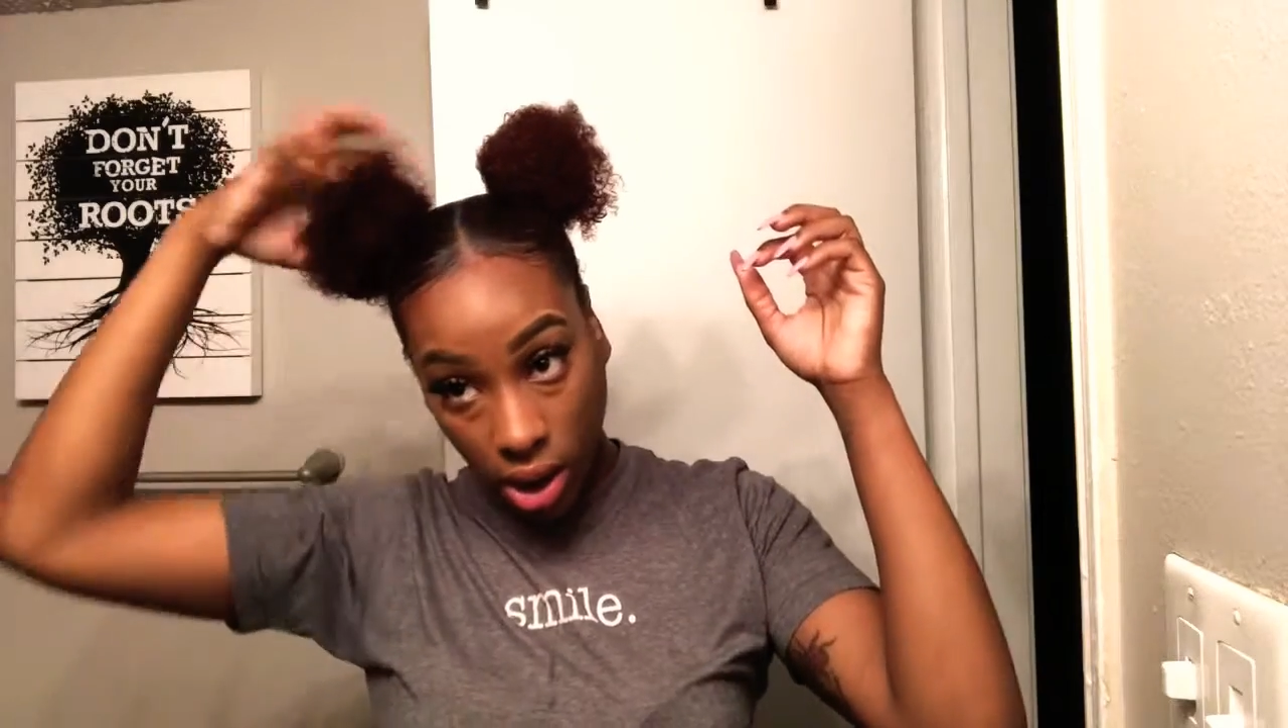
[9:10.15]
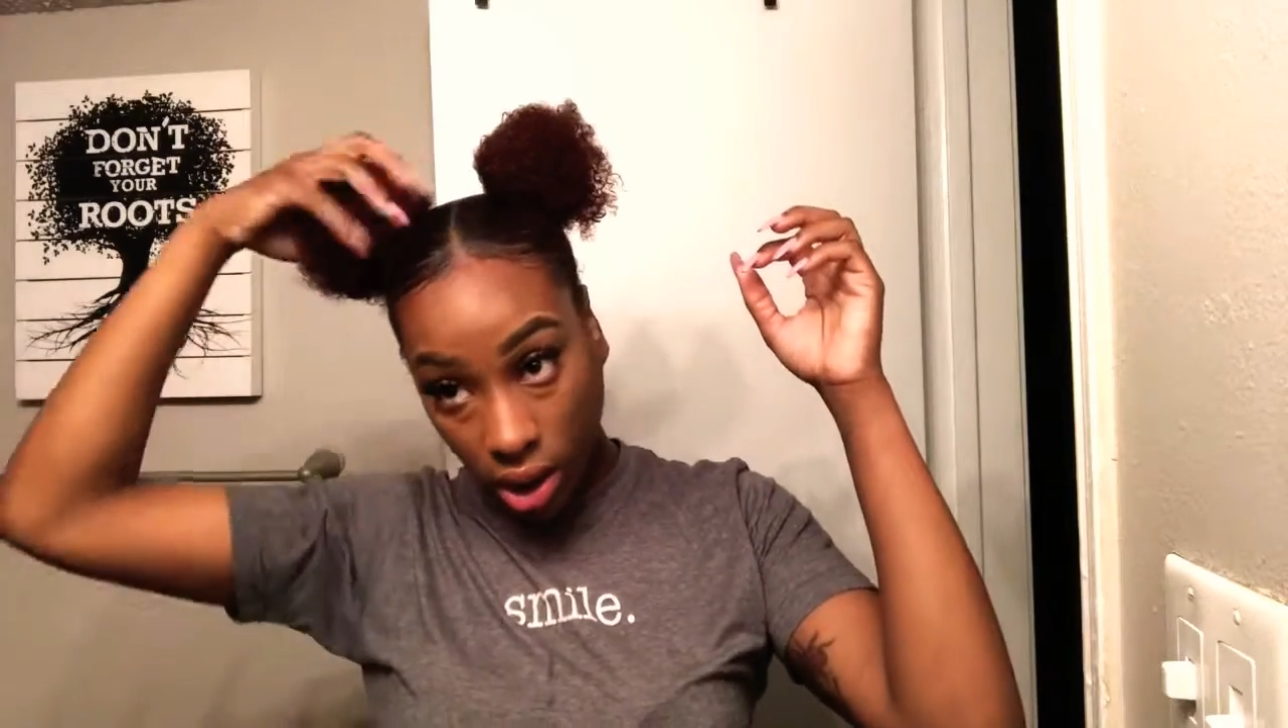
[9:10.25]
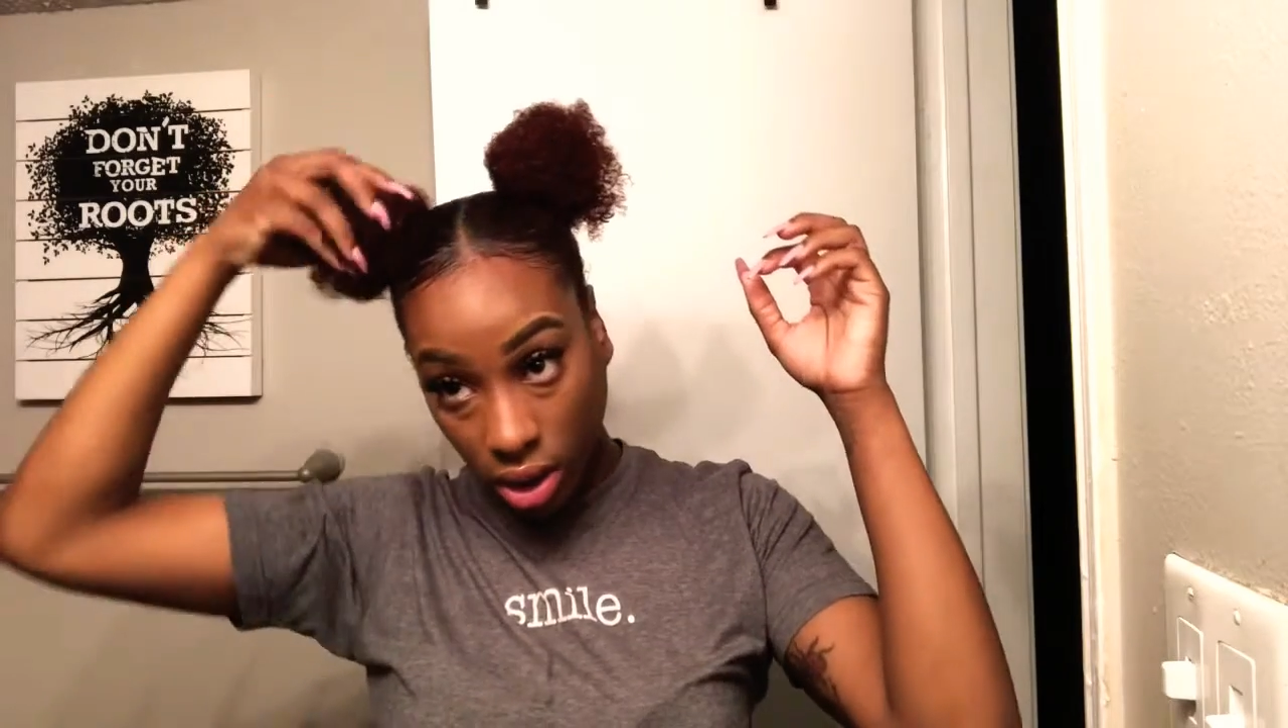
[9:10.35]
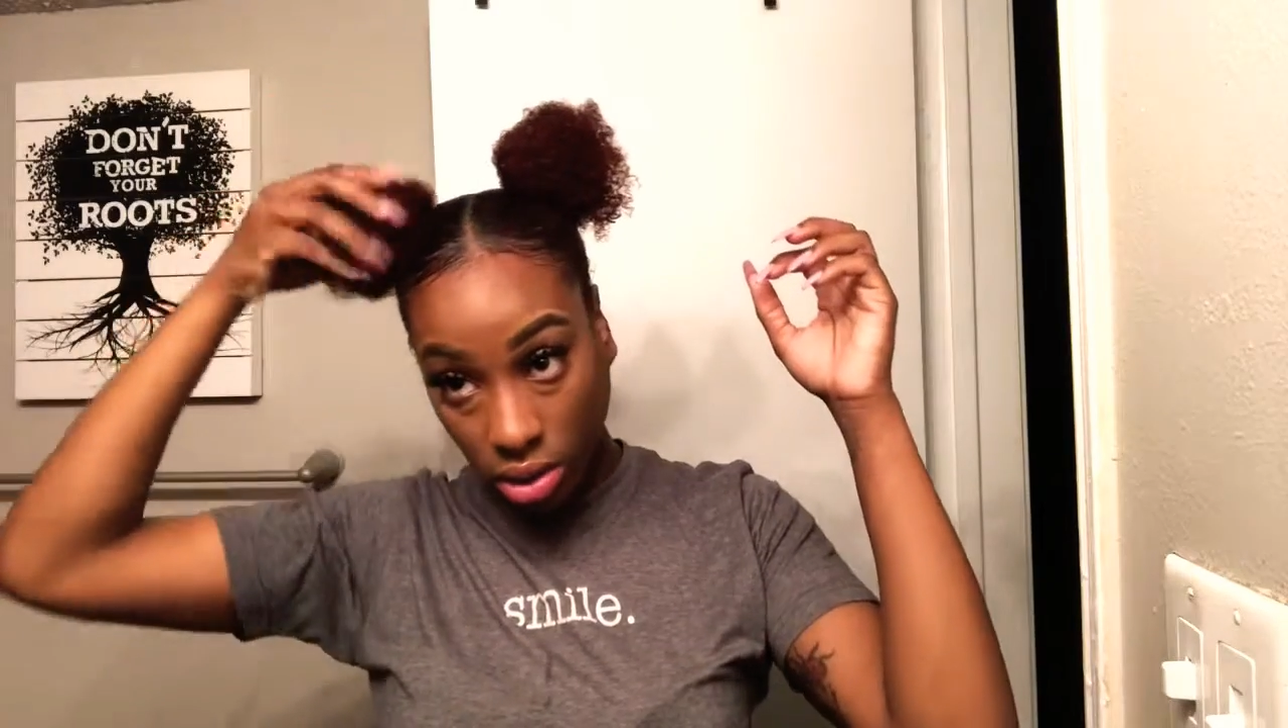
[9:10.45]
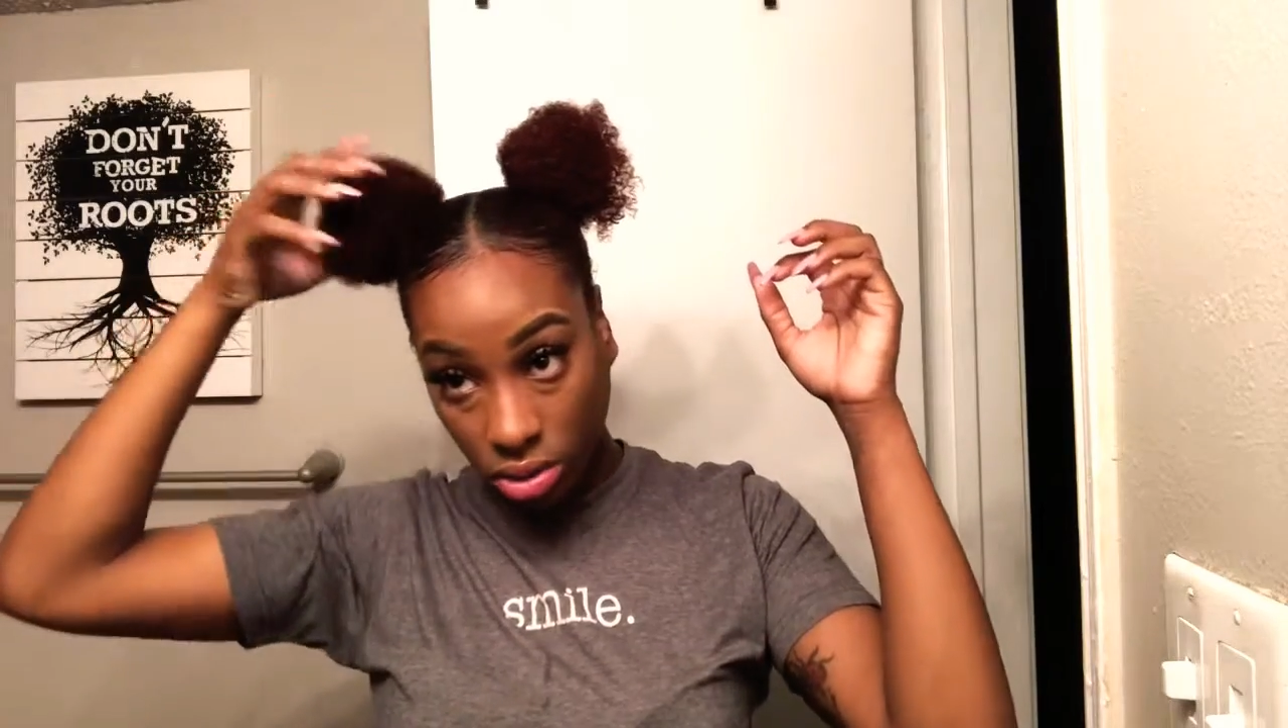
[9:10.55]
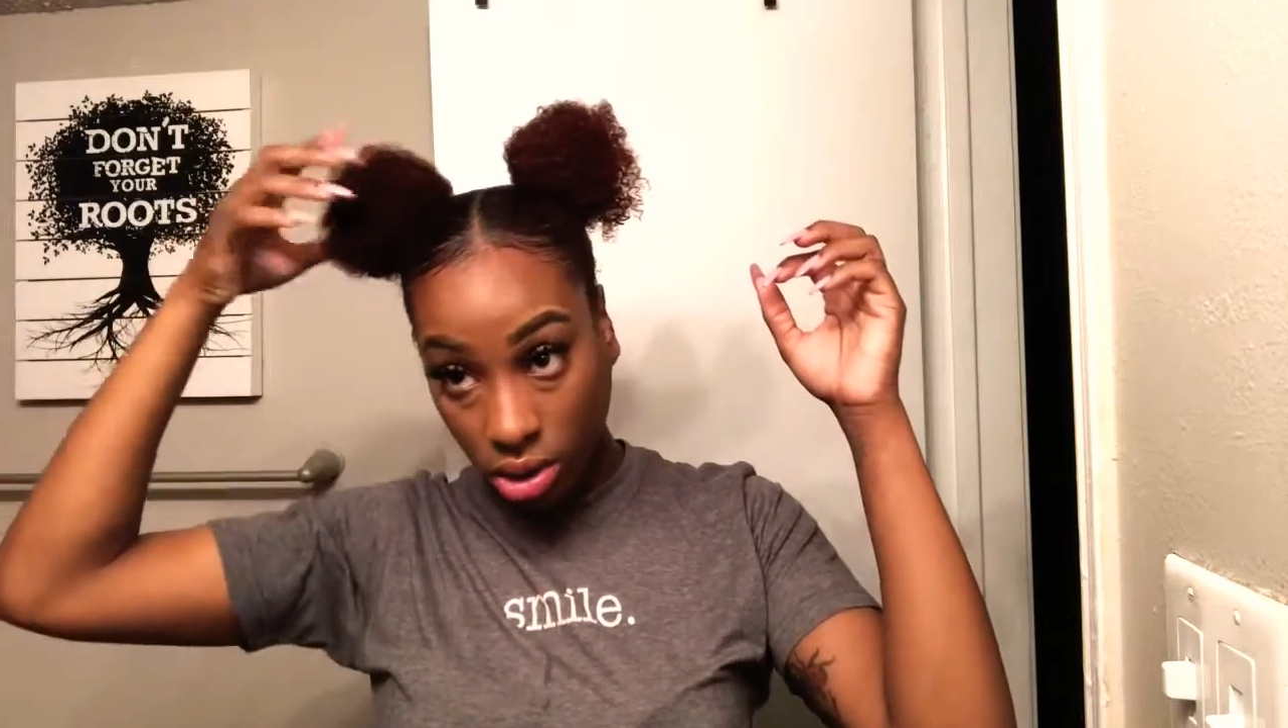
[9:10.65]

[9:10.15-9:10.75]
identical.